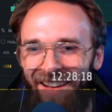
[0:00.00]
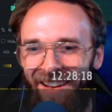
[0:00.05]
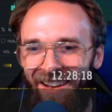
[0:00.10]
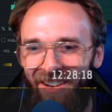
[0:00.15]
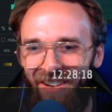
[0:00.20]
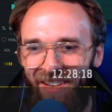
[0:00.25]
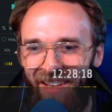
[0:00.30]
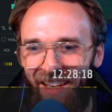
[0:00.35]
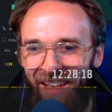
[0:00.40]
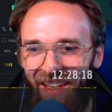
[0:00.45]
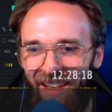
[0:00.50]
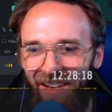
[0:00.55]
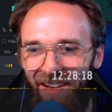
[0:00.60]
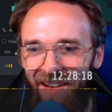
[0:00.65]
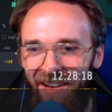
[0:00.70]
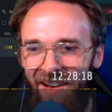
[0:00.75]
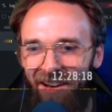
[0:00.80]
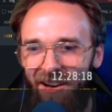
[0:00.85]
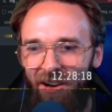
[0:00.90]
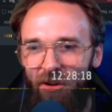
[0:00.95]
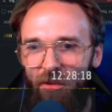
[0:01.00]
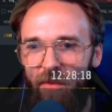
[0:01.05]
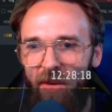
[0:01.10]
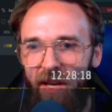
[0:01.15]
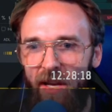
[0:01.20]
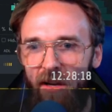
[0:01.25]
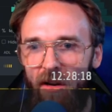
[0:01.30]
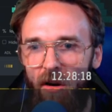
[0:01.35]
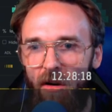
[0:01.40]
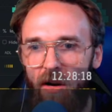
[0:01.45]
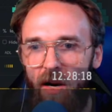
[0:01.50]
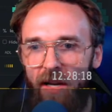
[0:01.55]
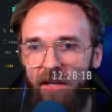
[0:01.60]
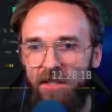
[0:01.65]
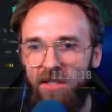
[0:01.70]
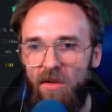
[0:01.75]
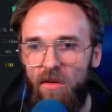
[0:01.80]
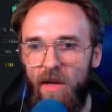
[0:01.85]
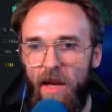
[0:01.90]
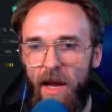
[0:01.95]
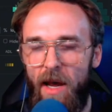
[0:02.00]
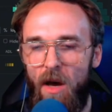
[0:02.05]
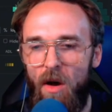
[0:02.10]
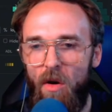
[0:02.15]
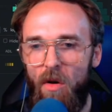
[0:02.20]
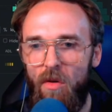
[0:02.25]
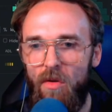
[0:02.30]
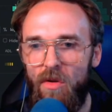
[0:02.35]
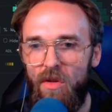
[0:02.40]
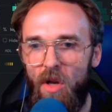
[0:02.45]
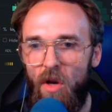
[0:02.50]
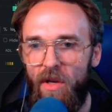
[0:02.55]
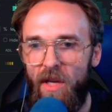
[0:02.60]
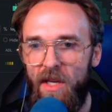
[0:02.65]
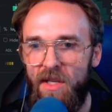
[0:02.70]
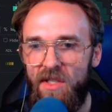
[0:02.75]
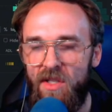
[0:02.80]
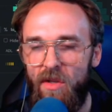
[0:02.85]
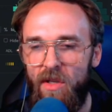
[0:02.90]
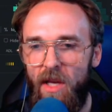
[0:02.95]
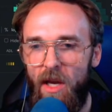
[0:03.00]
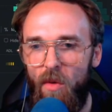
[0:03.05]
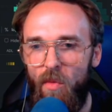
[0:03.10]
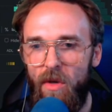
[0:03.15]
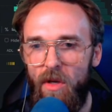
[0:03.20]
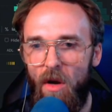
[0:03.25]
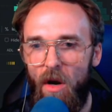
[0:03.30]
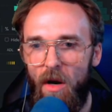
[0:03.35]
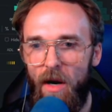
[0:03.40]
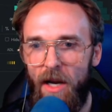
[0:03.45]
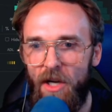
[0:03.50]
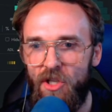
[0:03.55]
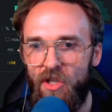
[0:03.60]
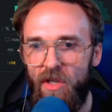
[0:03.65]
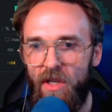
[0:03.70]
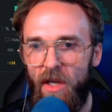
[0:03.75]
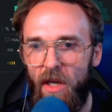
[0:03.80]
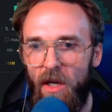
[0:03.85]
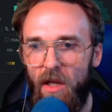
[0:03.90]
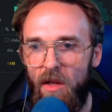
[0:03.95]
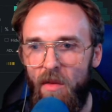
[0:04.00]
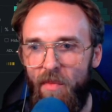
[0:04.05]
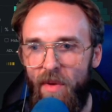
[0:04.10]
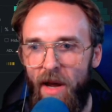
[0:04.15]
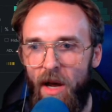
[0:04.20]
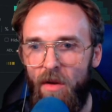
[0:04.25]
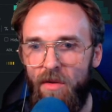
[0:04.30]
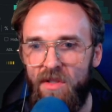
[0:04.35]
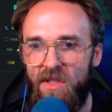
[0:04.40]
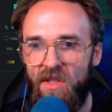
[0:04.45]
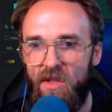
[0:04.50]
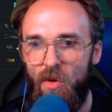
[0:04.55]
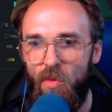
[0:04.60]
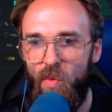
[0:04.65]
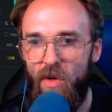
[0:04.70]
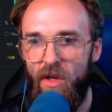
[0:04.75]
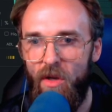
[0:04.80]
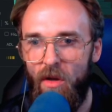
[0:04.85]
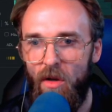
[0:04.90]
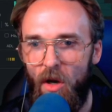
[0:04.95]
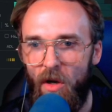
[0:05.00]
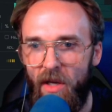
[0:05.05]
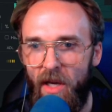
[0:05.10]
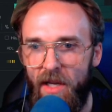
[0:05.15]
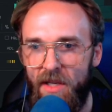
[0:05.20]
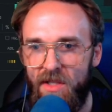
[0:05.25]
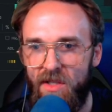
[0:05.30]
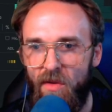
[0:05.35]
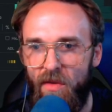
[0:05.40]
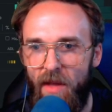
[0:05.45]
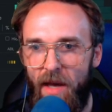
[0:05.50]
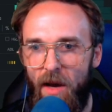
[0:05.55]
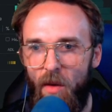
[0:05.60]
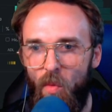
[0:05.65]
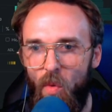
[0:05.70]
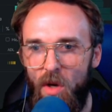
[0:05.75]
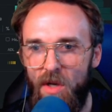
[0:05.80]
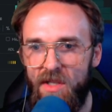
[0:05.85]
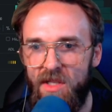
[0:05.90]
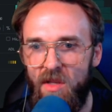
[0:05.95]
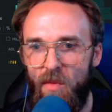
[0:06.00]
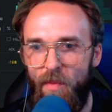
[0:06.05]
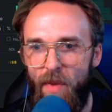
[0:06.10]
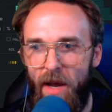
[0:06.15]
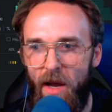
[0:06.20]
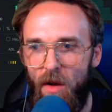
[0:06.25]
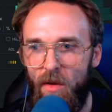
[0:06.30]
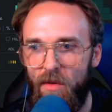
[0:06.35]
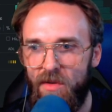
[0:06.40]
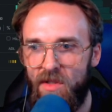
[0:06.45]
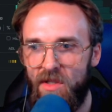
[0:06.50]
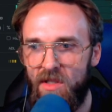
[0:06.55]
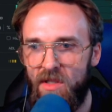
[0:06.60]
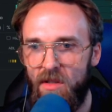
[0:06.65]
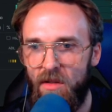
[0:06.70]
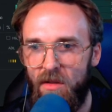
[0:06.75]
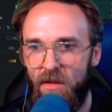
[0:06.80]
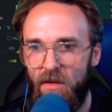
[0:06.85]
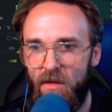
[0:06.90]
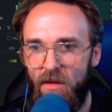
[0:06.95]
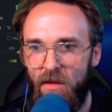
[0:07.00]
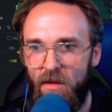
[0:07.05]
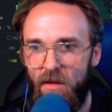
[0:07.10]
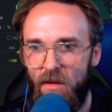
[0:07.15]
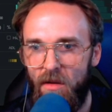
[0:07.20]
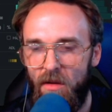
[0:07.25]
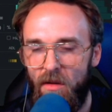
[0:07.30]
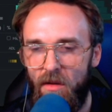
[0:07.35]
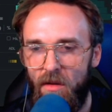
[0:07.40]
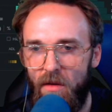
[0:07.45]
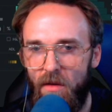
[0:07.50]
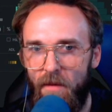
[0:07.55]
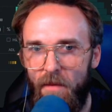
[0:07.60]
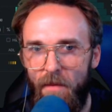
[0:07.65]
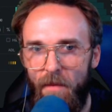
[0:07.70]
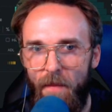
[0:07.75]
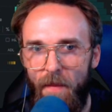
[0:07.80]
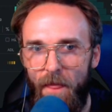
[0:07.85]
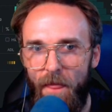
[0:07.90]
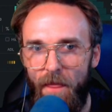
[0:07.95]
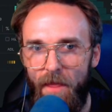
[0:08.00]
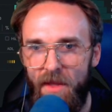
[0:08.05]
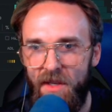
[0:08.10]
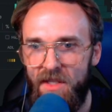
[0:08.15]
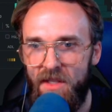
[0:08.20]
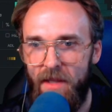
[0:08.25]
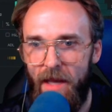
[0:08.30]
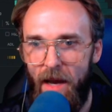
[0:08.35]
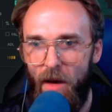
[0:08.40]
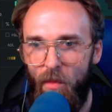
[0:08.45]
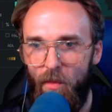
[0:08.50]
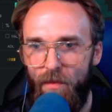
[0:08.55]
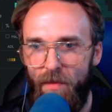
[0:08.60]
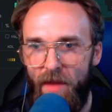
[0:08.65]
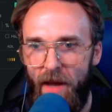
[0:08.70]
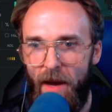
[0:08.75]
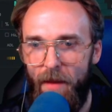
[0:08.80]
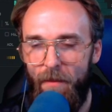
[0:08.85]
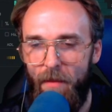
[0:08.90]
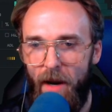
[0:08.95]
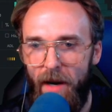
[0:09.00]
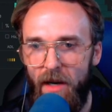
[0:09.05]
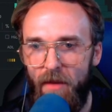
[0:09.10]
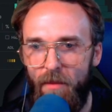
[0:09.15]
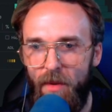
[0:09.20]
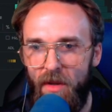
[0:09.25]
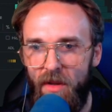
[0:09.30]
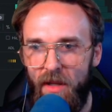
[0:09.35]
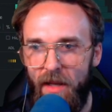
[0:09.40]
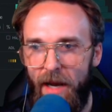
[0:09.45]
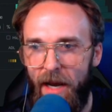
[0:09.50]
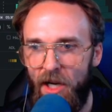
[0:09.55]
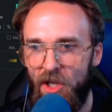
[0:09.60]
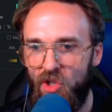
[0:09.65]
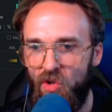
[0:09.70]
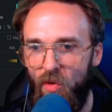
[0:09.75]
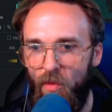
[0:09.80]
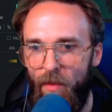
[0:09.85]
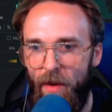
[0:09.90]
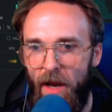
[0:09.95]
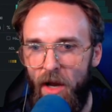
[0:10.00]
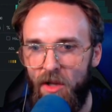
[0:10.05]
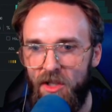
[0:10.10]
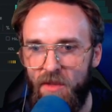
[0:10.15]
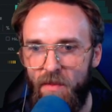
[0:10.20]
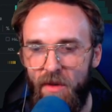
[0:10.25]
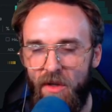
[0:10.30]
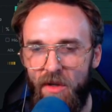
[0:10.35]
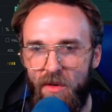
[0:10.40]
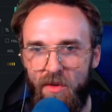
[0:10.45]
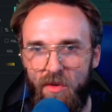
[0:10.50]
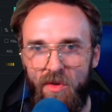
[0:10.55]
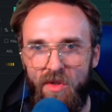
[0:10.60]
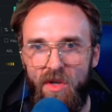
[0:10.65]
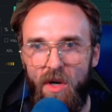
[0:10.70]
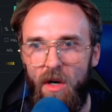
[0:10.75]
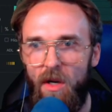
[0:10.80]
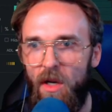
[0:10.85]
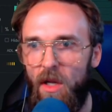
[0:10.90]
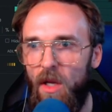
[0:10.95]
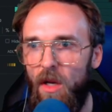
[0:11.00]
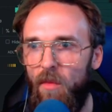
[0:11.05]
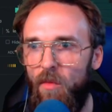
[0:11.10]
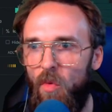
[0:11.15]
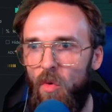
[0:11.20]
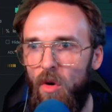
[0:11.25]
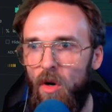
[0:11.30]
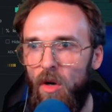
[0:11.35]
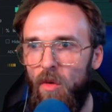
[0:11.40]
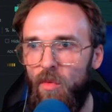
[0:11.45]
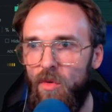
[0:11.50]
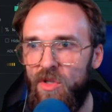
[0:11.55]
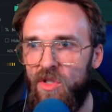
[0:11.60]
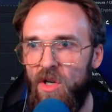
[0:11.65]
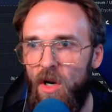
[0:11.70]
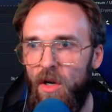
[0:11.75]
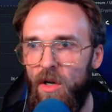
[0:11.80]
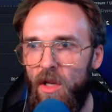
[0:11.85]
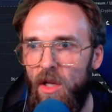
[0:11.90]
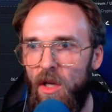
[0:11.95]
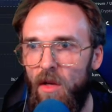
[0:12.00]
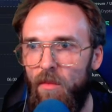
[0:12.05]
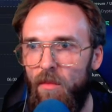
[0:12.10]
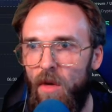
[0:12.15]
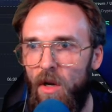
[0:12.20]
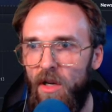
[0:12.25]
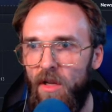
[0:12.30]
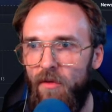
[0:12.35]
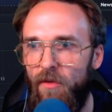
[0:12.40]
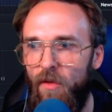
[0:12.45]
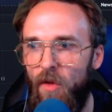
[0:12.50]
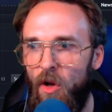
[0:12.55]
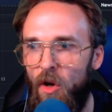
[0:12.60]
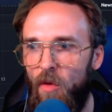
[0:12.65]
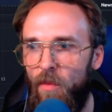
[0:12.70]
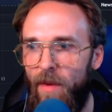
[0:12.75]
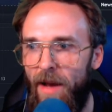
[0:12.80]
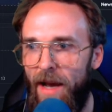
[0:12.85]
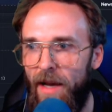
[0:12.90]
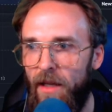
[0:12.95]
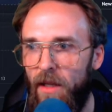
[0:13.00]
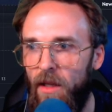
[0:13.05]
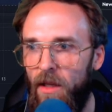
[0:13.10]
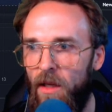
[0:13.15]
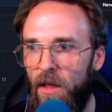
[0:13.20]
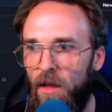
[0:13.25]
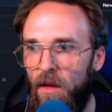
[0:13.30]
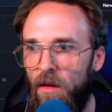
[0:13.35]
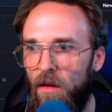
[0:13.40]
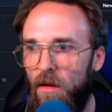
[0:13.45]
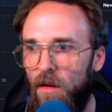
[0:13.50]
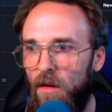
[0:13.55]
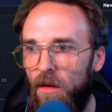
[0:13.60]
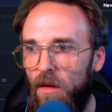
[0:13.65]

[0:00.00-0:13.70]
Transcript: Okay. Oh man. All right. So now, okay. So yeah, we are actually getting the bounce. So we, okay. So that was the bounce. This, that, that might've been the actual bounce because we're starting to get more, we're starting to get money flow back in.